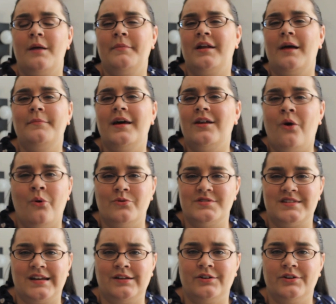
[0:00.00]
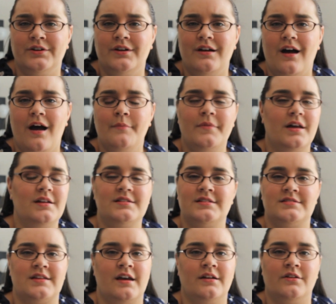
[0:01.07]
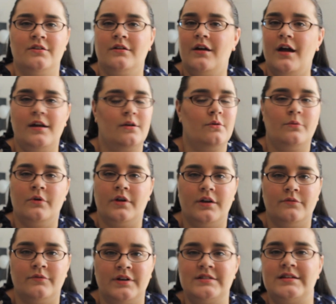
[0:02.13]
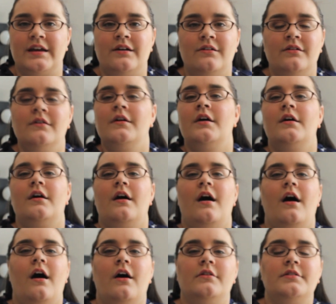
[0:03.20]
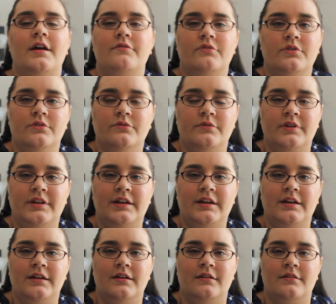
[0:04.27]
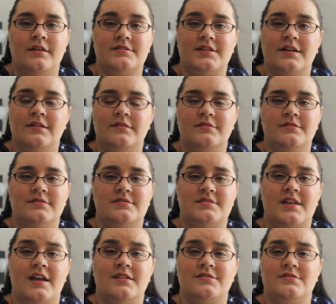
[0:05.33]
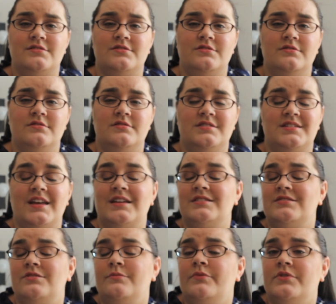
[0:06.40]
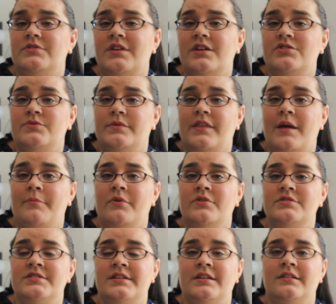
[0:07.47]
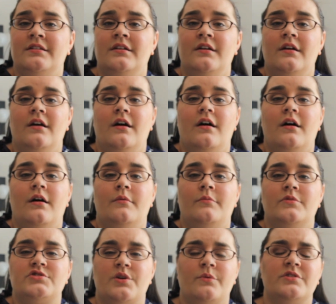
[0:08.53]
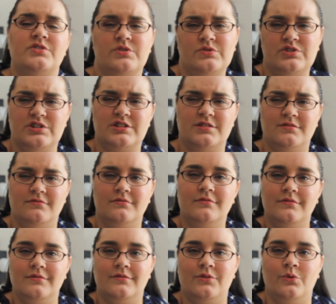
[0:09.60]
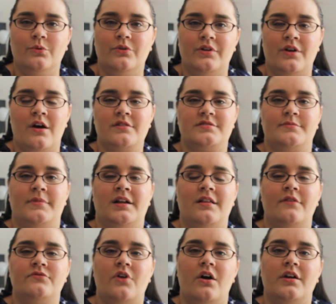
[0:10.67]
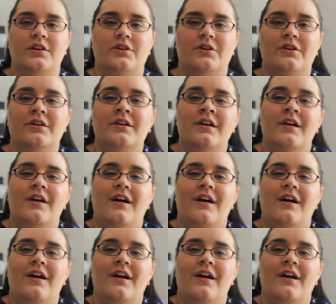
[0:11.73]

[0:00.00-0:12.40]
I mean, I'm not a wholesaler. I'm not a designer. I don't work in retail. I'll never really, unless I say stay super in touch with that person, um, which I want to. She's cool and awesome, and I love talking to her.